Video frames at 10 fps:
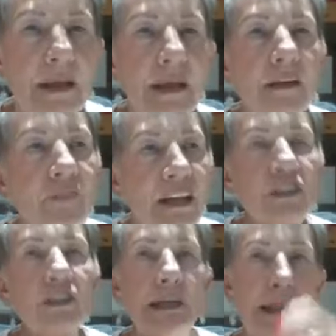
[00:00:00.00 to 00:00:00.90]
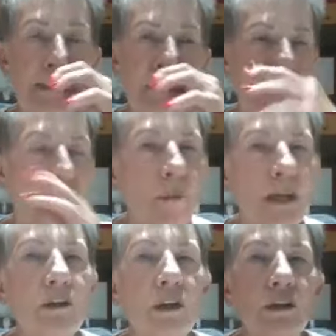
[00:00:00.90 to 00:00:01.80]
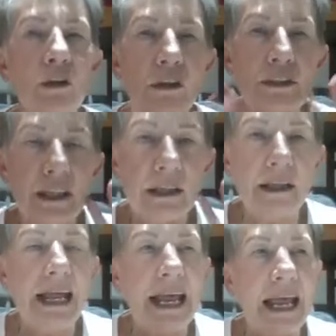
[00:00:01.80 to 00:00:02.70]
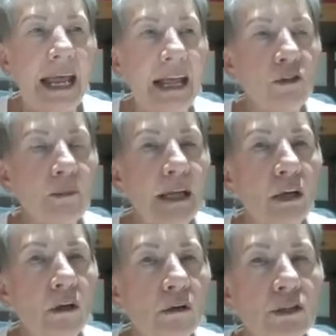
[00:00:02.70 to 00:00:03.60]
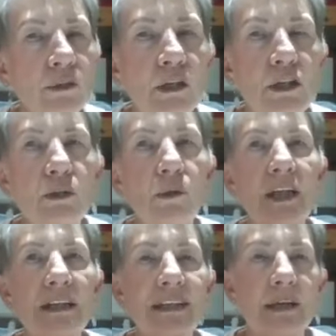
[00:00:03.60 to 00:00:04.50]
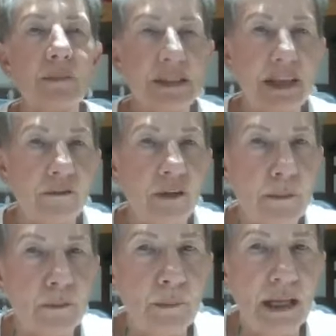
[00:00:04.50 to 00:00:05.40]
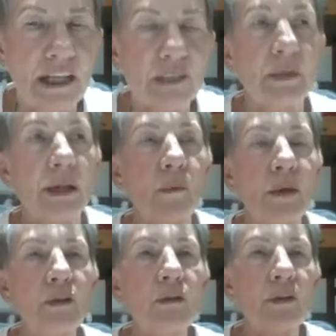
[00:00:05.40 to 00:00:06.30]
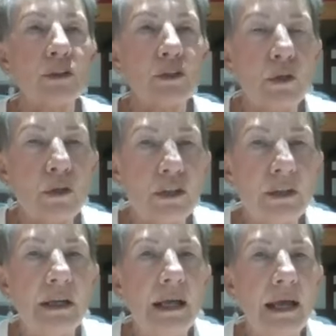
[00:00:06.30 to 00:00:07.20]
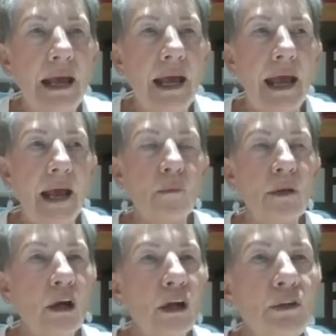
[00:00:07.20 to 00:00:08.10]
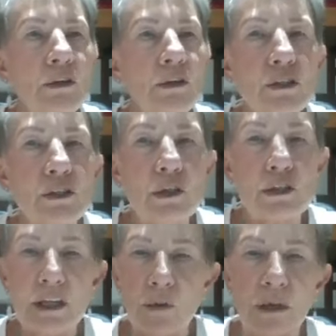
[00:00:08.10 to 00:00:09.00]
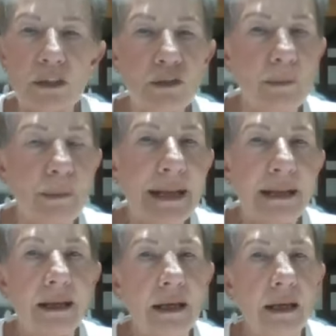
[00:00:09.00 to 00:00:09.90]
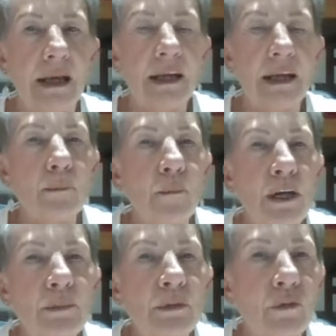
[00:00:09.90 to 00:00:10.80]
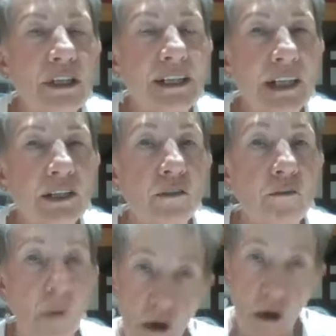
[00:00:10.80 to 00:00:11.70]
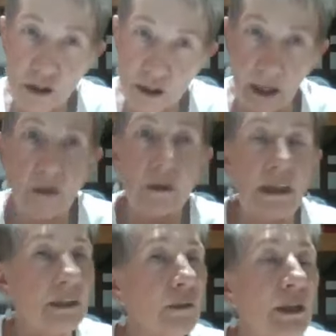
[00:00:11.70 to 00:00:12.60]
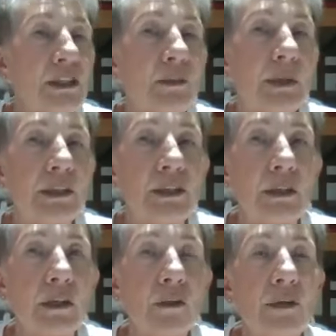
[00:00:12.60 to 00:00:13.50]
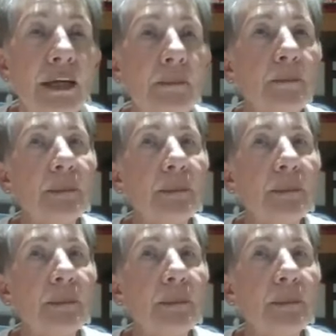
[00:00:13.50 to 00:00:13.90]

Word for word: Eventually, I went to the doctor, and to make a long story short, they said I must have a hip replacement. I went to the surgeon. We got to the surgeon. He wanted to make uh, an appointment for the 6th of March now in 2023.